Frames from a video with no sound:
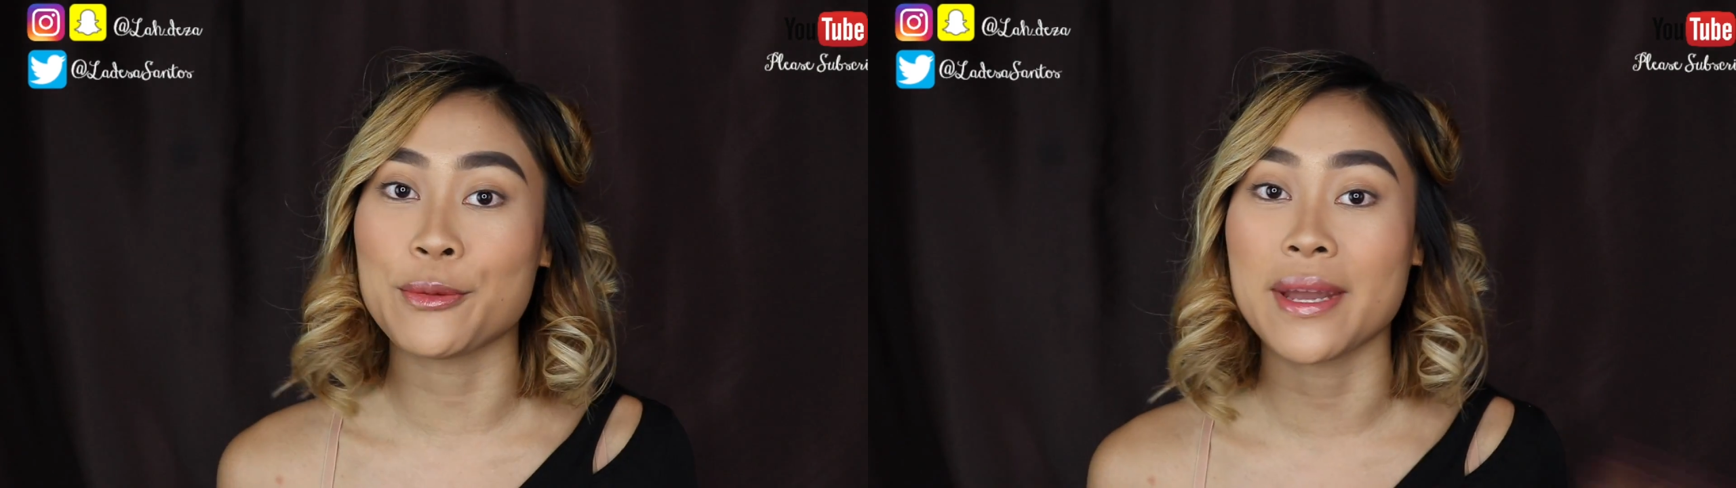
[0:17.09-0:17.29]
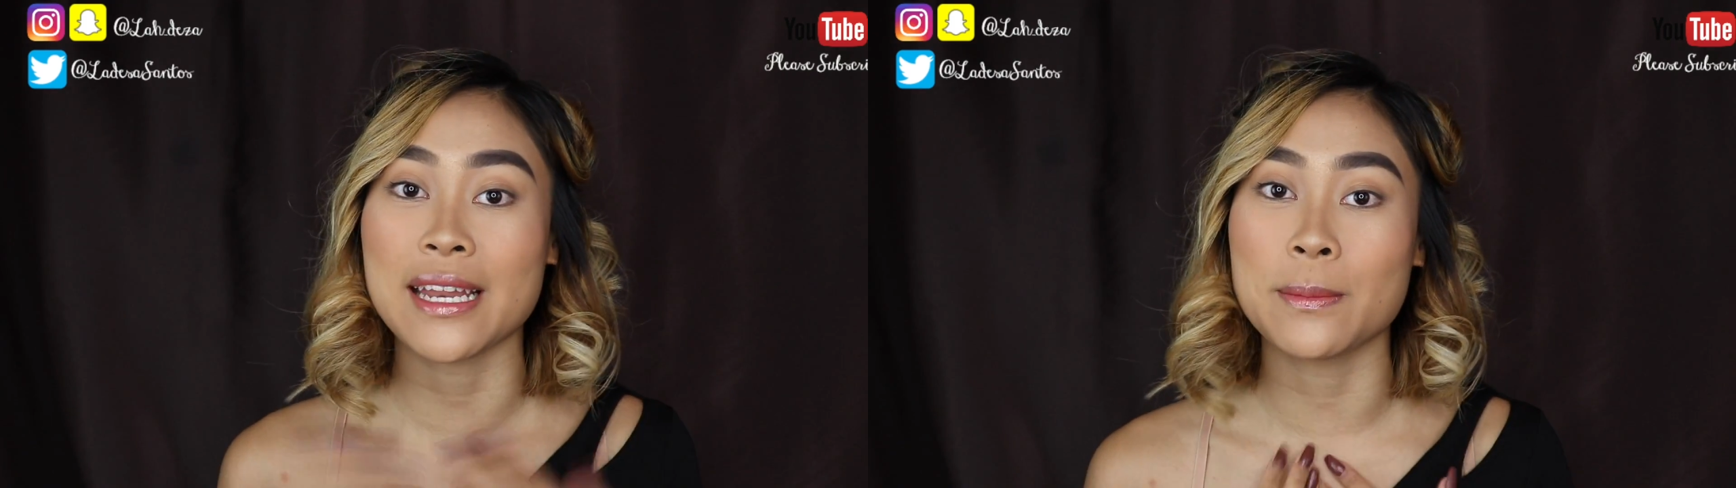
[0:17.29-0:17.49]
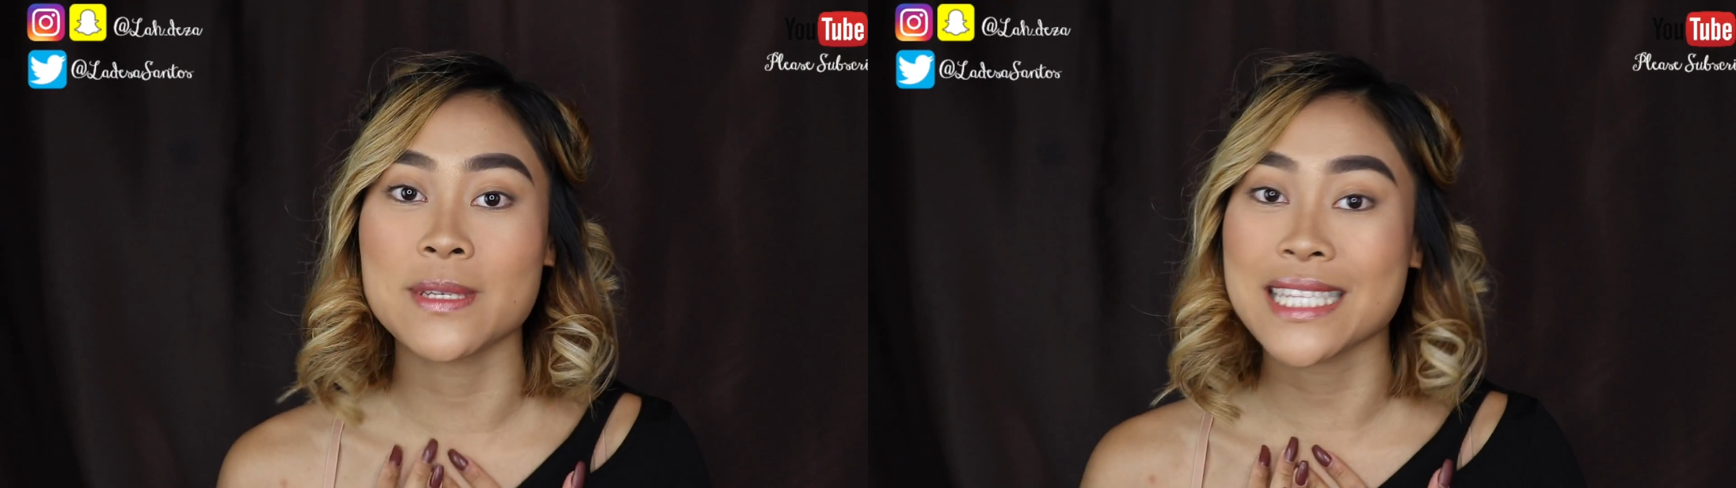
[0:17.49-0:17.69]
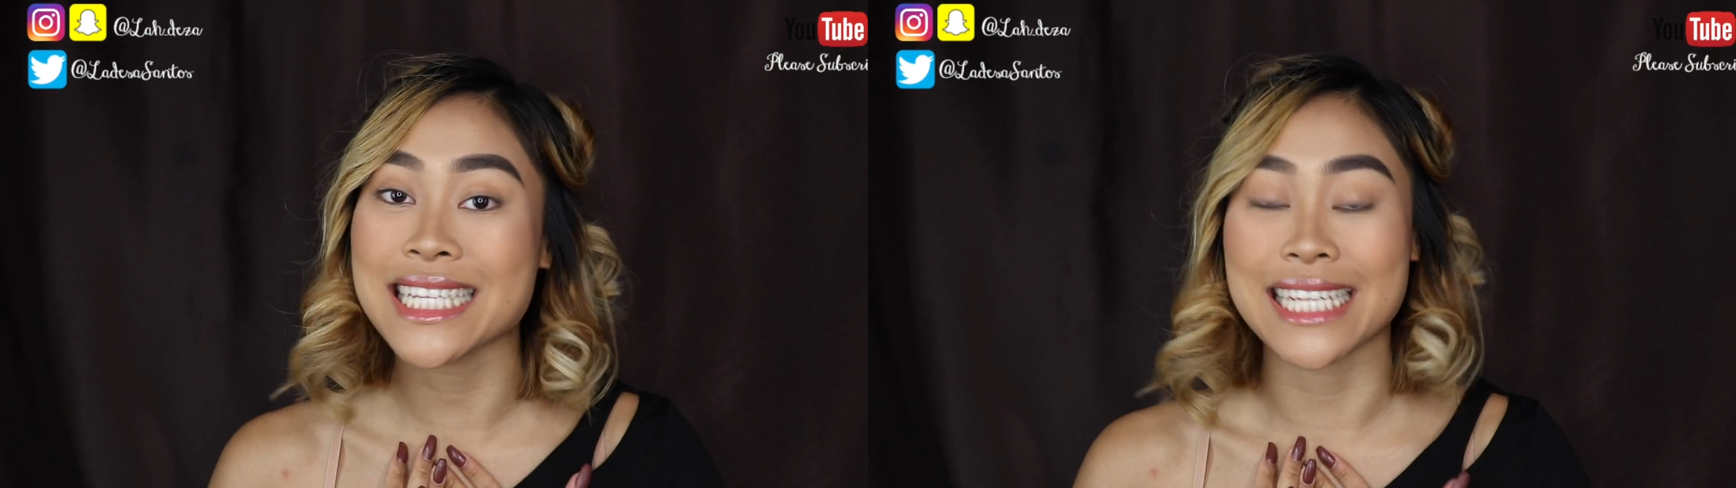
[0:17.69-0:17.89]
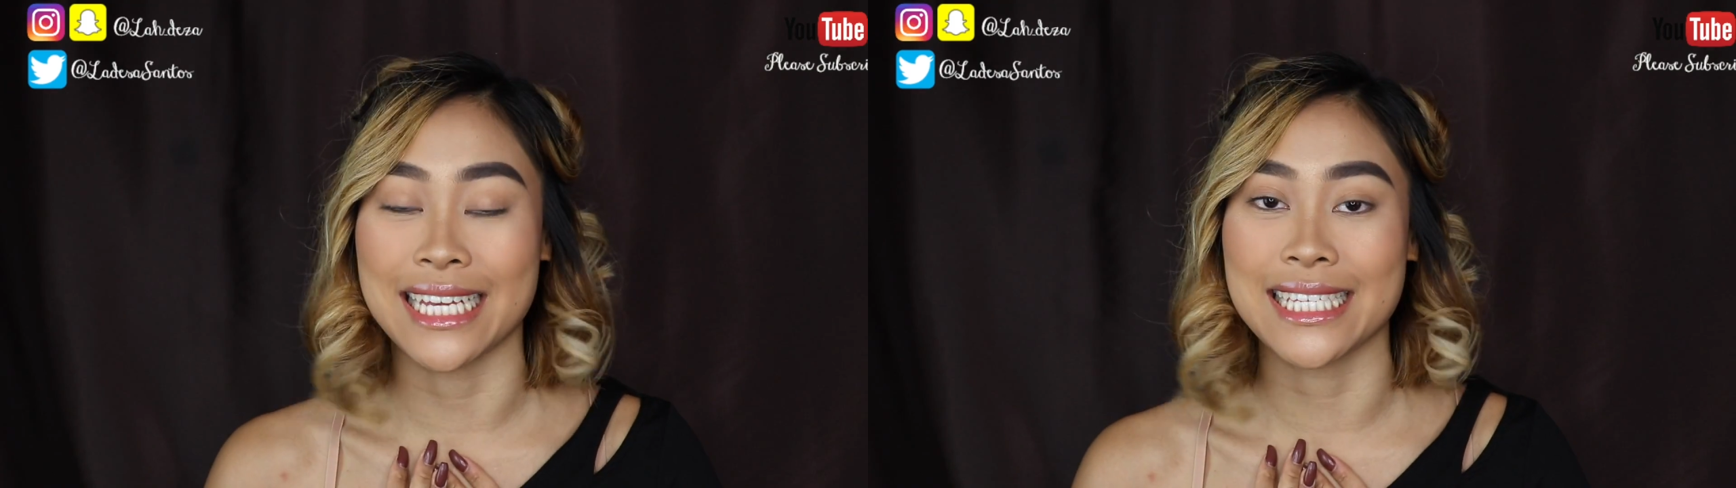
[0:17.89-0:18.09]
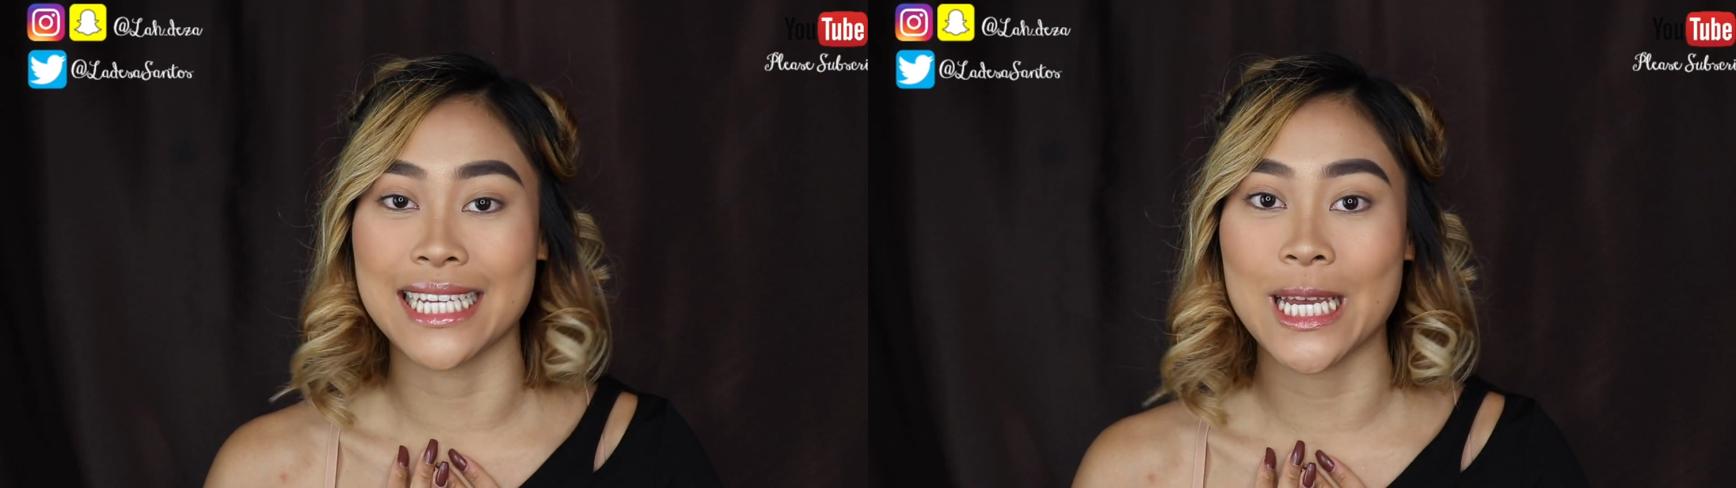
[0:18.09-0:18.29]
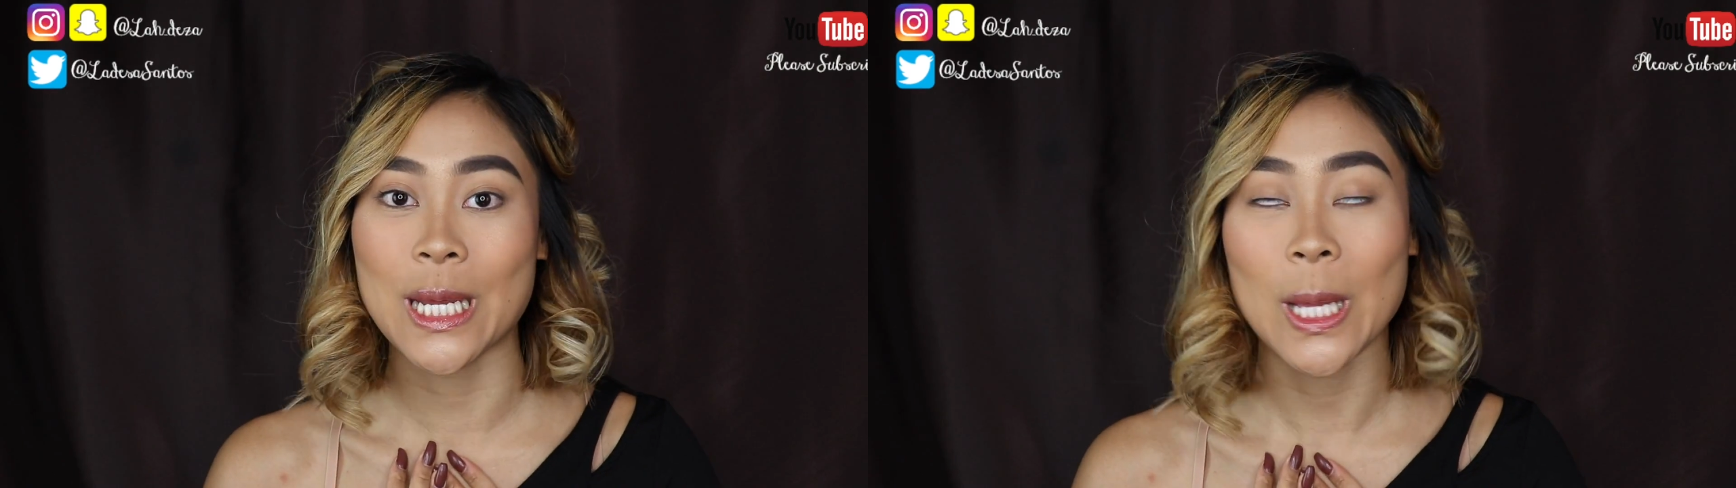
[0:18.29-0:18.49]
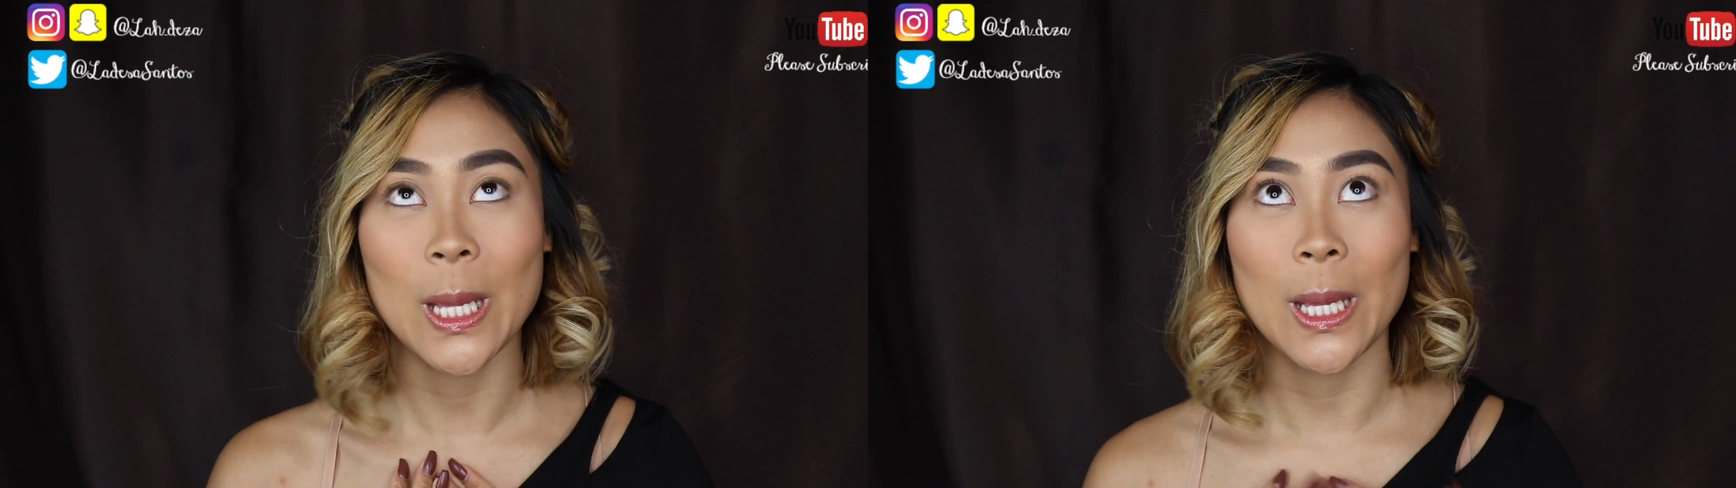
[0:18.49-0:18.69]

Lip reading: my name is Ladesa.